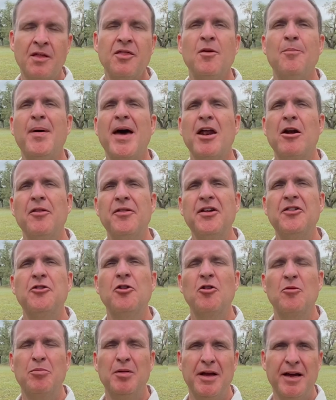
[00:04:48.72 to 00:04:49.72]
The battle that
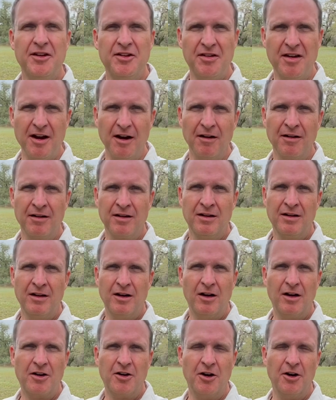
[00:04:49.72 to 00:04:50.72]
took place here
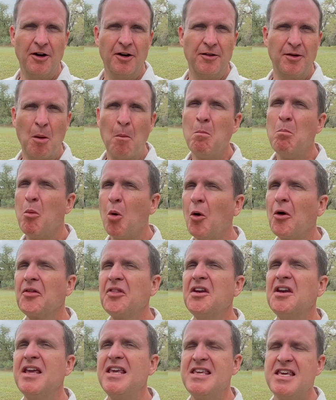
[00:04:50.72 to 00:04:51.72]
occurred more
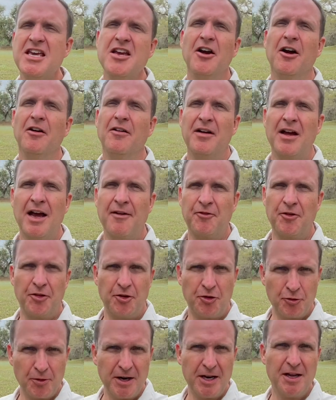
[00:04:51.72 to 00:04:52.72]
than a year after
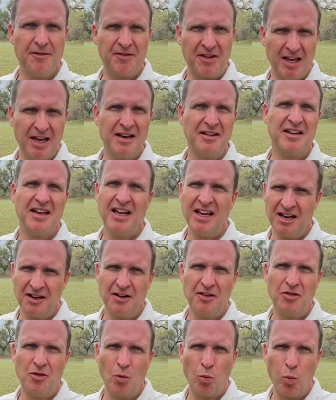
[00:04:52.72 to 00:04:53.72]
the Treaty of Ghent
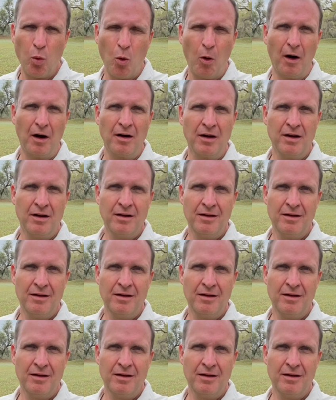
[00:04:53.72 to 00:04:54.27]
ended the war.